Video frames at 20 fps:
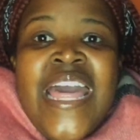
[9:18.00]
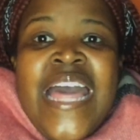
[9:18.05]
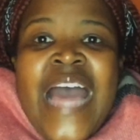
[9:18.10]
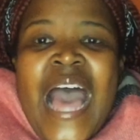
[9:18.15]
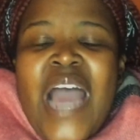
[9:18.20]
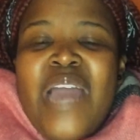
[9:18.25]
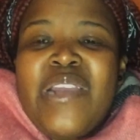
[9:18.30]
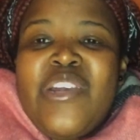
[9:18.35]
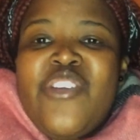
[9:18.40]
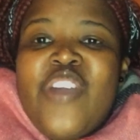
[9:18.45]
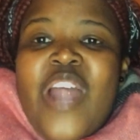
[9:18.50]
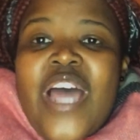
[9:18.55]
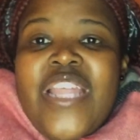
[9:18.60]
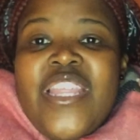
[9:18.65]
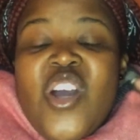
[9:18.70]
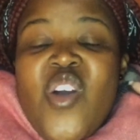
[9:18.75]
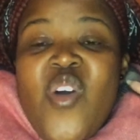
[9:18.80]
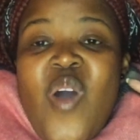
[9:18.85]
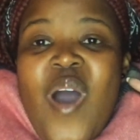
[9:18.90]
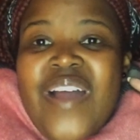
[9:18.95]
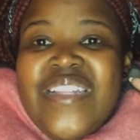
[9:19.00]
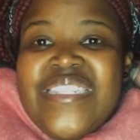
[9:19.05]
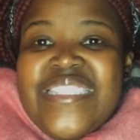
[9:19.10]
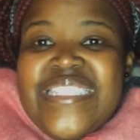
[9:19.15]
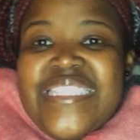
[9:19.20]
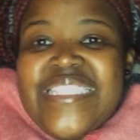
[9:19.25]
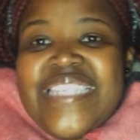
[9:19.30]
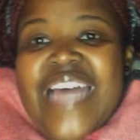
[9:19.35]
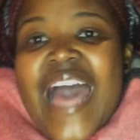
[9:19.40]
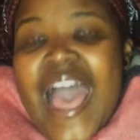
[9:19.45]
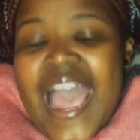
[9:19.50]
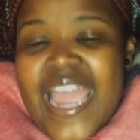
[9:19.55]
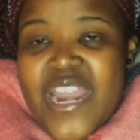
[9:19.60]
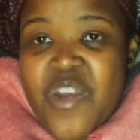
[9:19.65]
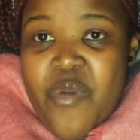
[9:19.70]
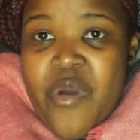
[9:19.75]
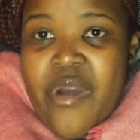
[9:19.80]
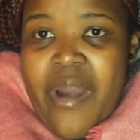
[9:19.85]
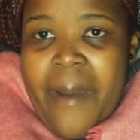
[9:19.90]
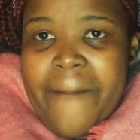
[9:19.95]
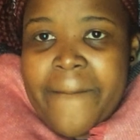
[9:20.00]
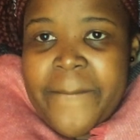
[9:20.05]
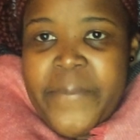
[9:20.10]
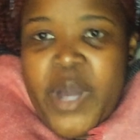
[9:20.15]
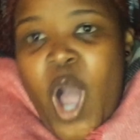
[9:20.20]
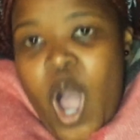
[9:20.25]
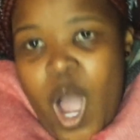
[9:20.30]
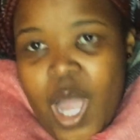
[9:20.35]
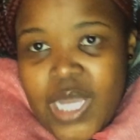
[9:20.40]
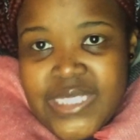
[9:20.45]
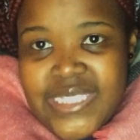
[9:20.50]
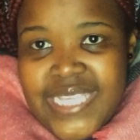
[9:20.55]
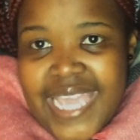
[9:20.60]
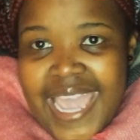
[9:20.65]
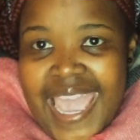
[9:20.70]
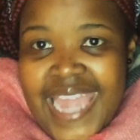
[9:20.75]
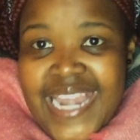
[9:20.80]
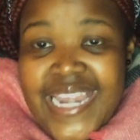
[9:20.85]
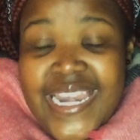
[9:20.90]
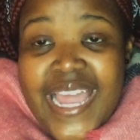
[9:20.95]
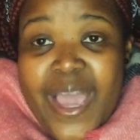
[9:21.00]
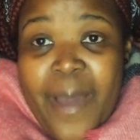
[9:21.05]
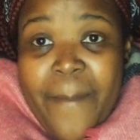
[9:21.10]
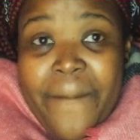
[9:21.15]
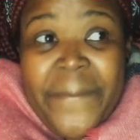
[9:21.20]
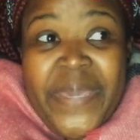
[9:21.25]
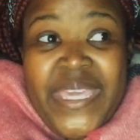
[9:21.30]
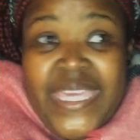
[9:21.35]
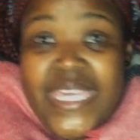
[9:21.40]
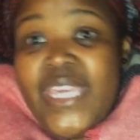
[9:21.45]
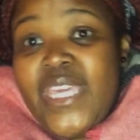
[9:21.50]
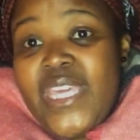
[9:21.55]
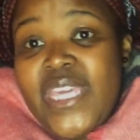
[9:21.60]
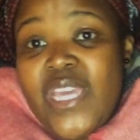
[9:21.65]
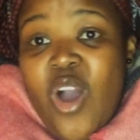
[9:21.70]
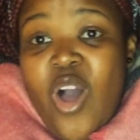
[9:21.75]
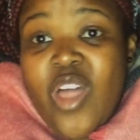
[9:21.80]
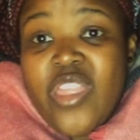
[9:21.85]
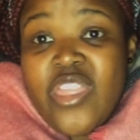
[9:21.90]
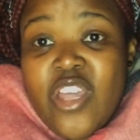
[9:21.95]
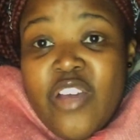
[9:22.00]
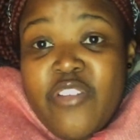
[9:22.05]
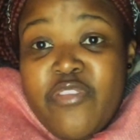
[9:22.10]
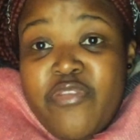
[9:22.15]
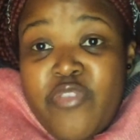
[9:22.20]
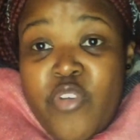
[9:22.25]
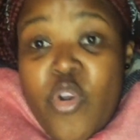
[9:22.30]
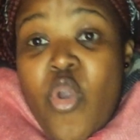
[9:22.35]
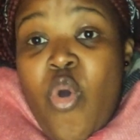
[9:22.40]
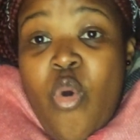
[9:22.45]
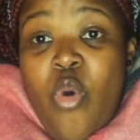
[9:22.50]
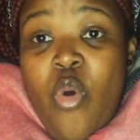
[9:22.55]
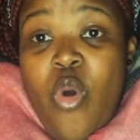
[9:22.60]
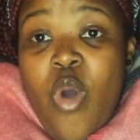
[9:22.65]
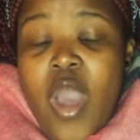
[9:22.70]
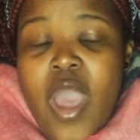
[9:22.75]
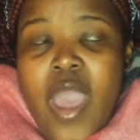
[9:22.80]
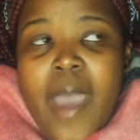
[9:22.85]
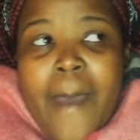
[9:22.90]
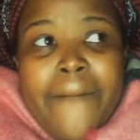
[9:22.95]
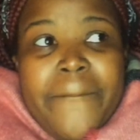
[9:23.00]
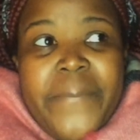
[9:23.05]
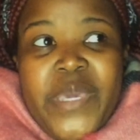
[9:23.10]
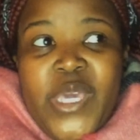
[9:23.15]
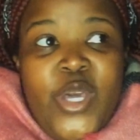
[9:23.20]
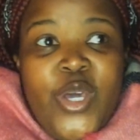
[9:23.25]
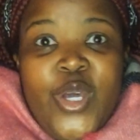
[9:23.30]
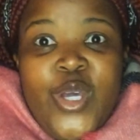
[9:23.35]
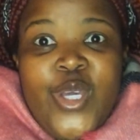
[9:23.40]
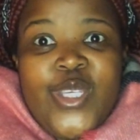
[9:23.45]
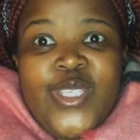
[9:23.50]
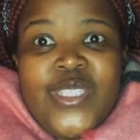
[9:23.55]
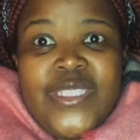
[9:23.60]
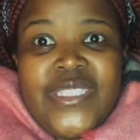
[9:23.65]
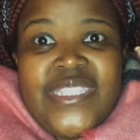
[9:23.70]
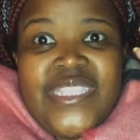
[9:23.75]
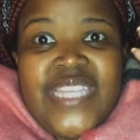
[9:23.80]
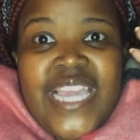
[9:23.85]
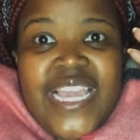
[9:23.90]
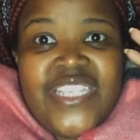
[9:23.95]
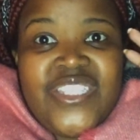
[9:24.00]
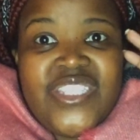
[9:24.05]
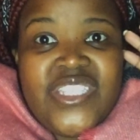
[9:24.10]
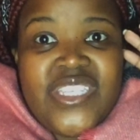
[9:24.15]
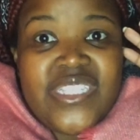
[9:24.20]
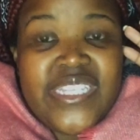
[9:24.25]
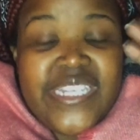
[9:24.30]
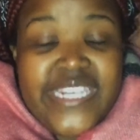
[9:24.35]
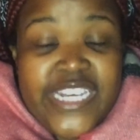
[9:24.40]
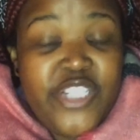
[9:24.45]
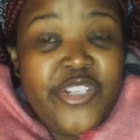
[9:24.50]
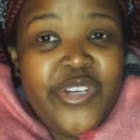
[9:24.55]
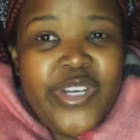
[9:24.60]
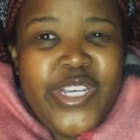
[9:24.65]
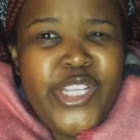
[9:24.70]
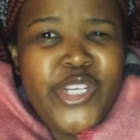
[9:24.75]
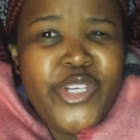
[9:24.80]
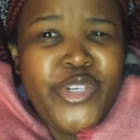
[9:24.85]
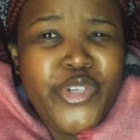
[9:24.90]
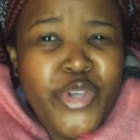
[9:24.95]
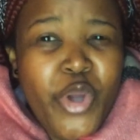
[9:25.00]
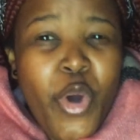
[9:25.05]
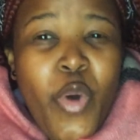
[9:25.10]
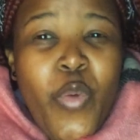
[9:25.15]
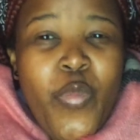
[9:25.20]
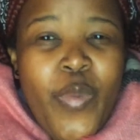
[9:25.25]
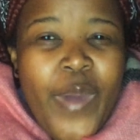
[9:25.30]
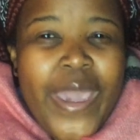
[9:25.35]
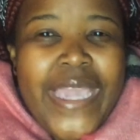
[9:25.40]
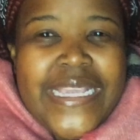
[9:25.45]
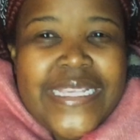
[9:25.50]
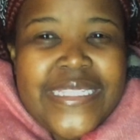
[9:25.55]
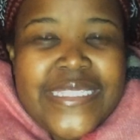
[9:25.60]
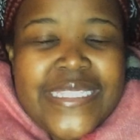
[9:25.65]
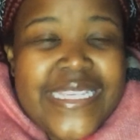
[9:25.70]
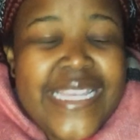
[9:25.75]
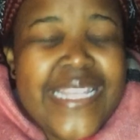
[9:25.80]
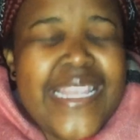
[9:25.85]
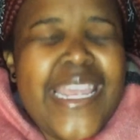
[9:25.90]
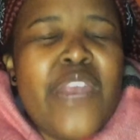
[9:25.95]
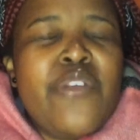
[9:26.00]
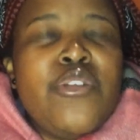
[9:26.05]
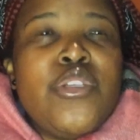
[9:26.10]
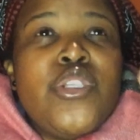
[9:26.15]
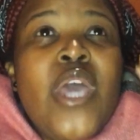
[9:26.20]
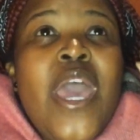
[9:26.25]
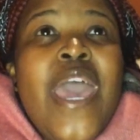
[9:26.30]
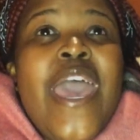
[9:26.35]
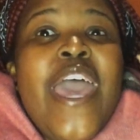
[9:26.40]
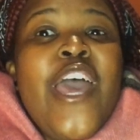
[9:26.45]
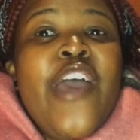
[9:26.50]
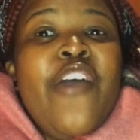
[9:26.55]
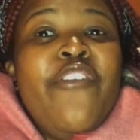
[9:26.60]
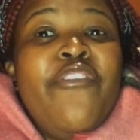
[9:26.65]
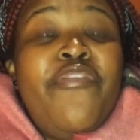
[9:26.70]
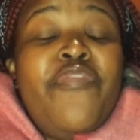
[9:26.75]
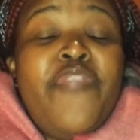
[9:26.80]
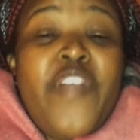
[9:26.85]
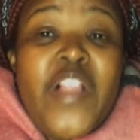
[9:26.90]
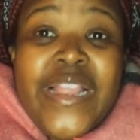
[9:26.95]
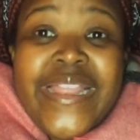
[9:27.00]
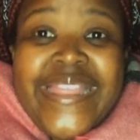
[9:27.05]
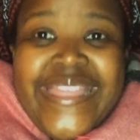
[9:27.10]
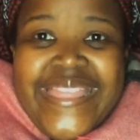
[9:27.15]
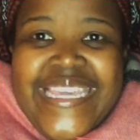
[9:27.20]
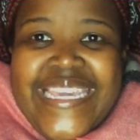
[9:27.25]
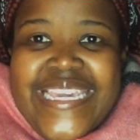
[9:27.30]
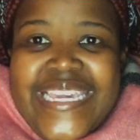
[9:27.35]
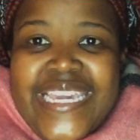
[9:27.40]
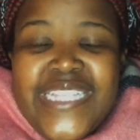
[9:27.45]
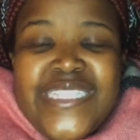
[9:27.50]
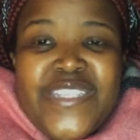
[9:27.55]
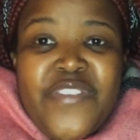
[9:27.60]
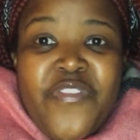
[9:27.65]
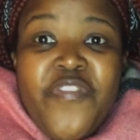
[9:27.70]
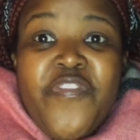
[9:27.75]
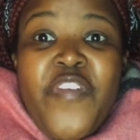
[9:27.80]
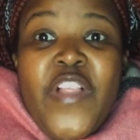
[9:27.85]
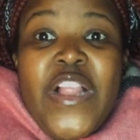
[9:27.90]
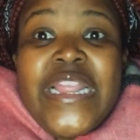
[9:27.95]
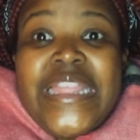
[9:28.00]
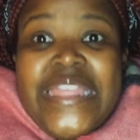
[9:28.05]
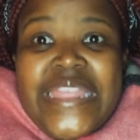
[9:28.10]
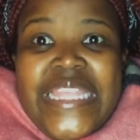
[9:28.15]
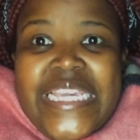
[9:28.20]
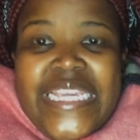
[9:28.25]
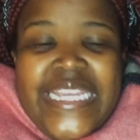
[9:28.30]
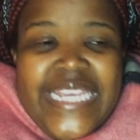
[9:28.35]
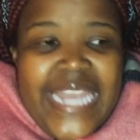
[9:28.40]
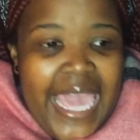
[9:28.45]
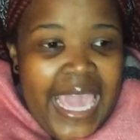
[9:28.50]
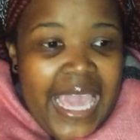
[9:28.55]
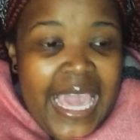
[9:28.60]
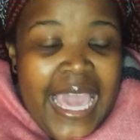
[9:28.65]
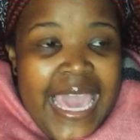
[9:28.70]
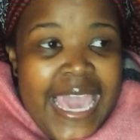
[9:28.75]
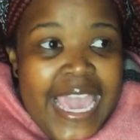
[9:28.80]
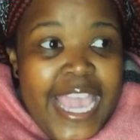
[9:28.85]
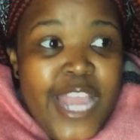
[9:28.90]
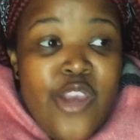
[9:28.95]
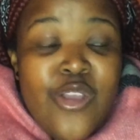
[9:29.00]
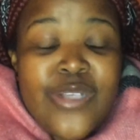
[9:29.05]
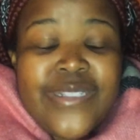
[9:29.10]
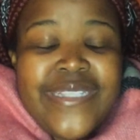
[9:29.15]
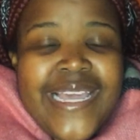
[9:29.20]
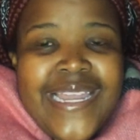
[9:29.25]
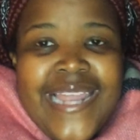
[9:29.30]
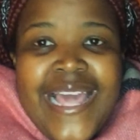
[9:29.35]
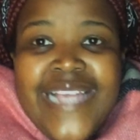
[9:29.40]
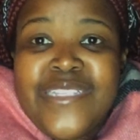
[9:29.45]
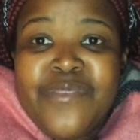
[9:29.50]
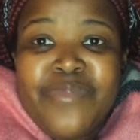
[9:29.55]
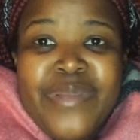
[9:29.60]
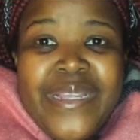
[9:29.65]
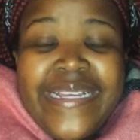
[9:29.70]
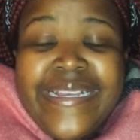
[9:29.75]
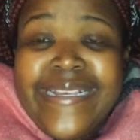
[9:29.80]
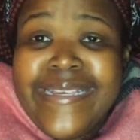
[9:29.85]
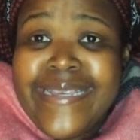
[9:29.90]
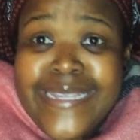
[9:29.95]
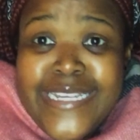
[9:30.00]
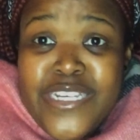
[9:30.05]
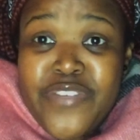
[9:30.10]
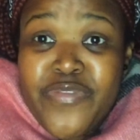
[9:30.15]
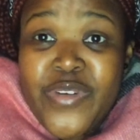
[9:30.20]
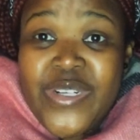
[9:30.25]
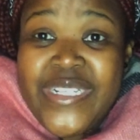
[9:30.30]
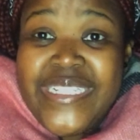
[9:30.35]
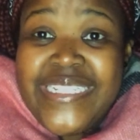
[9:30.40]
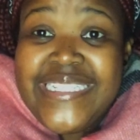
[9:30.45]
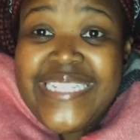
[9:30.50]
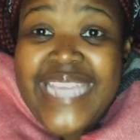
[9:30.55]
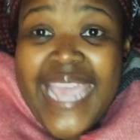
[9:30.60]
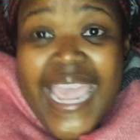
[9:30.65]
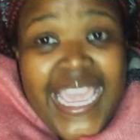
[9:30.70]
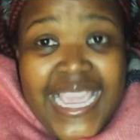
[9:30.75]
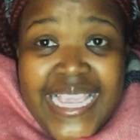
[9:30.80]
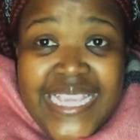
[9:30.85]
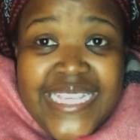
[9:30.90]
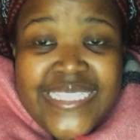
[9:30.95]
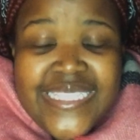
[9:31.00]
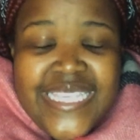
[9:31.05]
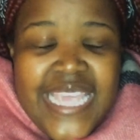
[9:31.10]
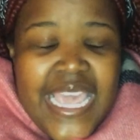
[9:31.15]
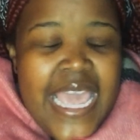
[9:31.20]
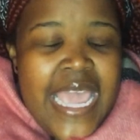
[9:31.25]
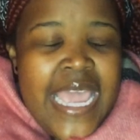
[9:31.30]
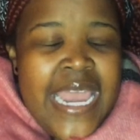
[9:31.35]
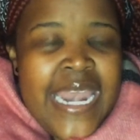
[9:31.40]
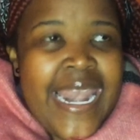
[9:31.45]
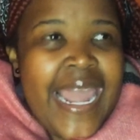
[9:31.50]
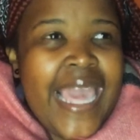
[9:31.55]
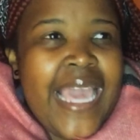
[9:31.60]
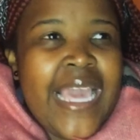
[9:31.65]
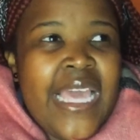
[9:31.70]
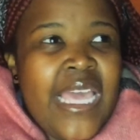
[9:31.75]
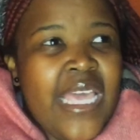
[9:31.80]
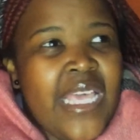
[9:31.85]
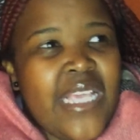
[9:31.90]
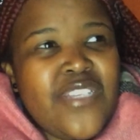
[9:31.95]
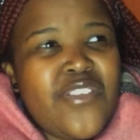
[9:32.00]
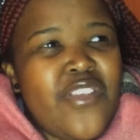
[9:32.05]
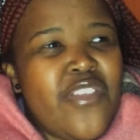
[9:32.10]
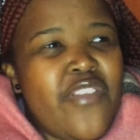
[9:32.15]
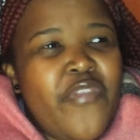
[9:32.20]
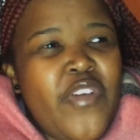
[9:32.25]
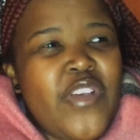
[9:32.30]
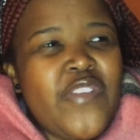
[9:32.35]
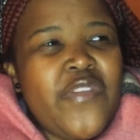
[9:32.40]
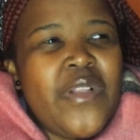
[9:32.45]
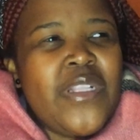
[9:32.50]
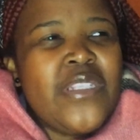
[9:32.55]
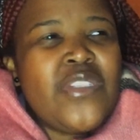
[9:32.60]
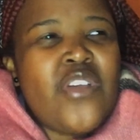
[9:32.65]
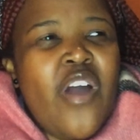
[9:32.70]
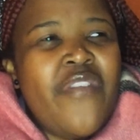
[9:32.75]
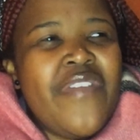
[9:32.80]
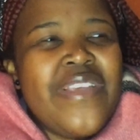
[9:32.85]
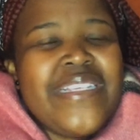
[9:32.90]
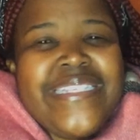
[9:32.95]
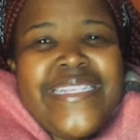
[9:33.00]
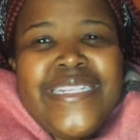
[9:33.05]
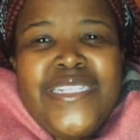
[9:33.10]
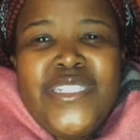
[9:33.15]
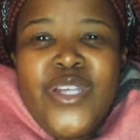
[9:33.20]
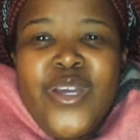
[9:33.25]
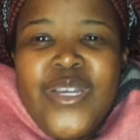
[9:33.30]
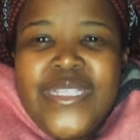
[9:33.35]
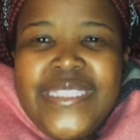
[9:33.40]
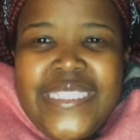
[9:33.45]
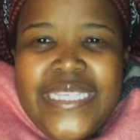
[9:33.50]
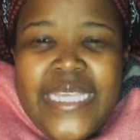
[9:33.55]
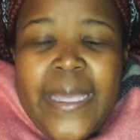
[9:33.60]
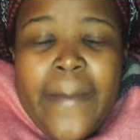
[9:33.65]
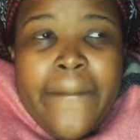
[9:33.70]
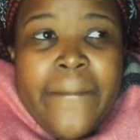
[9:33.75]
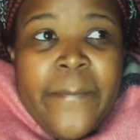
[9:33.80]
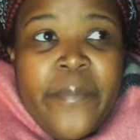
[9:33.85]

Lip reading: I'd rather go outside where I'm parked and pee on the floor because there's just literally no ways. It was filthy. It's filthy. Like, it looks like it hasn't been cleaned for days. Like, so the first of all is obviously dirty.